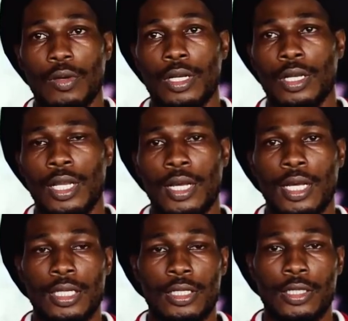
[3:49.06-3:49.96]
Well,
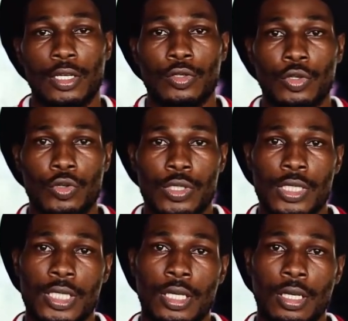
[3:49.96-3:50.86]
I uh, intend to use the
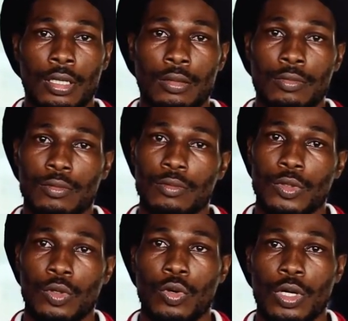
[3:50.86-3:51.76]
skill,
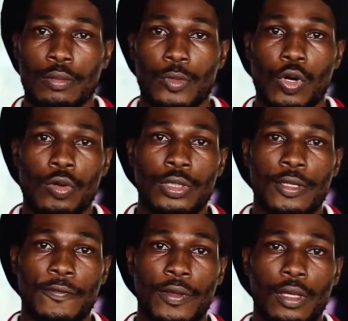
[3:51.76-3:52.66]
you know, go out in
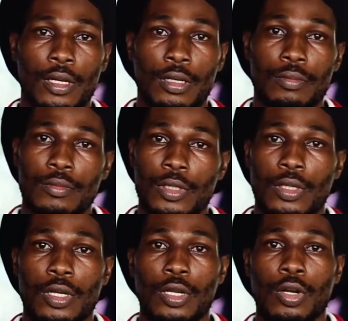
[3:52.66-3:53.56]
the field,
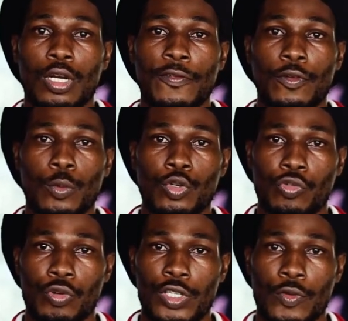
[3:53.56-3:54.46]
learn a few more
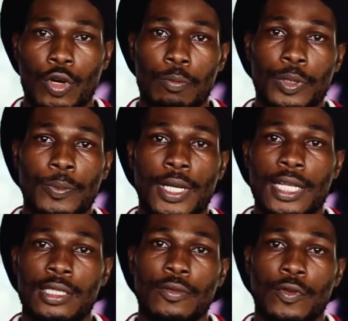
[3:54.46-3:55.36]
tricks from people
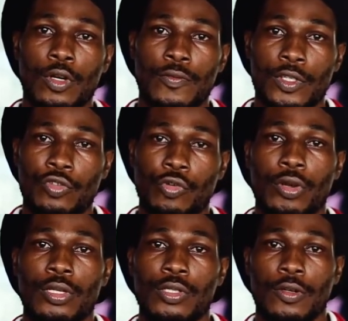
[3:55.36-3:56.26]
that's involved in the
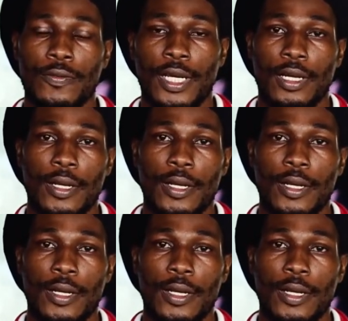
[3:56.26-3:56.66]
trade, stuff like